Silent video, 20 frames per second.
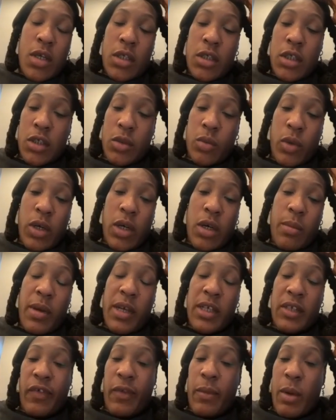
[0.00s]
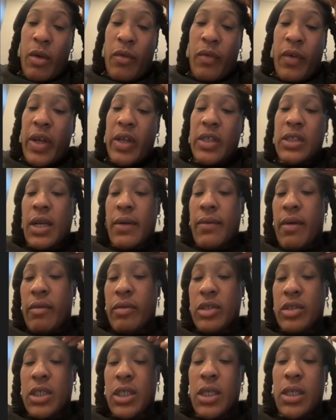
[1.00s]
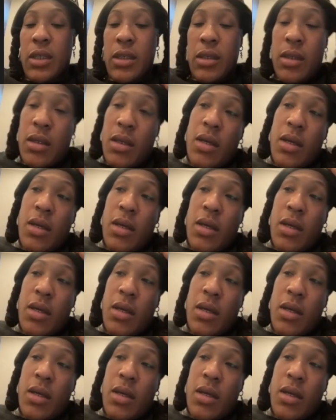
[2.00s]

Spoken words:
She's one of the best female fighters I've ever seen.